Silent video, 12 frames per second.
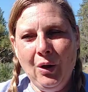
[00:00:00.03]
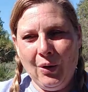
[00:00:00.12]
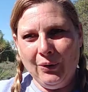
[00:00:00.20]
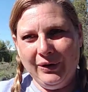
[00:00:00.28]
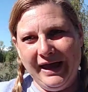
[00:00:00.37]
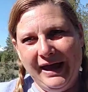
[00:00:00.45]

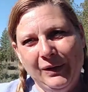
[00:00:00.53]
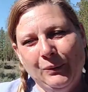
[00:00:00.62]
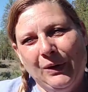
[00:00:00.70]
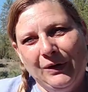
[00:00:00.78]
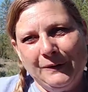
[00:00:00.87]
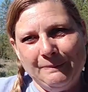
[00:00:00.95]
Okay,
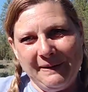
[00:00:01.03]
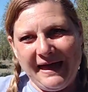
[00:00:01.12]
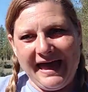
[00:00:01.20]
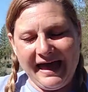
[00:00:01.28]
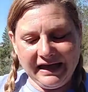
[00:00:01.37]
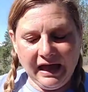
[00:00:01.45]
welcome
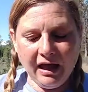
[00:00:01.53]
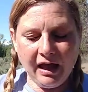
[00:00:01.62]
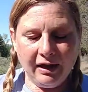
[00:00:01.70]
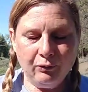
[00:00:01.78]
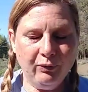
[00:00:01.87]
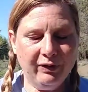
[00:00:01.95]
back.
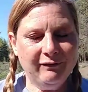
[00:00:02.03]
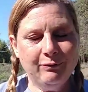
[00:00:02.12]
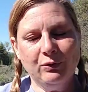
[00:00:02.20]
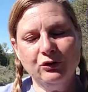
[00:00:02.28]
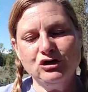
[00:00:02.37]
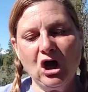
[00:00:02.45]
And we
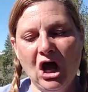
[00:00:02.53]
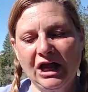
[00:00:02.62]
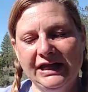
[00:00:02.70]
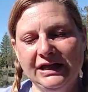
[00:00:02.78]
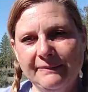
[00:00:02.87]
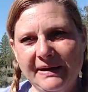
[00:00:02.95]
were
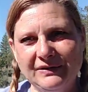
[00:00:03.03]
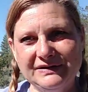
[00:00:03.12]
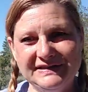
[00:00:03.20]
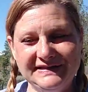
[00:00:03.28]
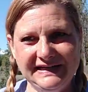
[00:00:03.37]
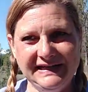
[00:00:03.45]
talking about
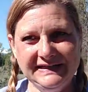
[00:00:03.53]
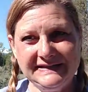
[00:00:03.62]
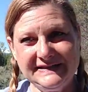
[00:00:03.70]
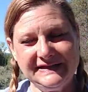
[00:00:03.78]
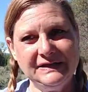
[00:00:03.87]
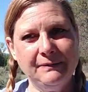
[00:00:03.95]

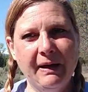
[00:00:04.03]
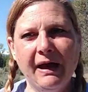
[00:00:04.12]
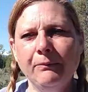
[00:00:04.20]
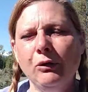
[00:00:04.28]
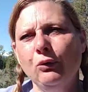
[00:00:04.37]
seeds in the Bible,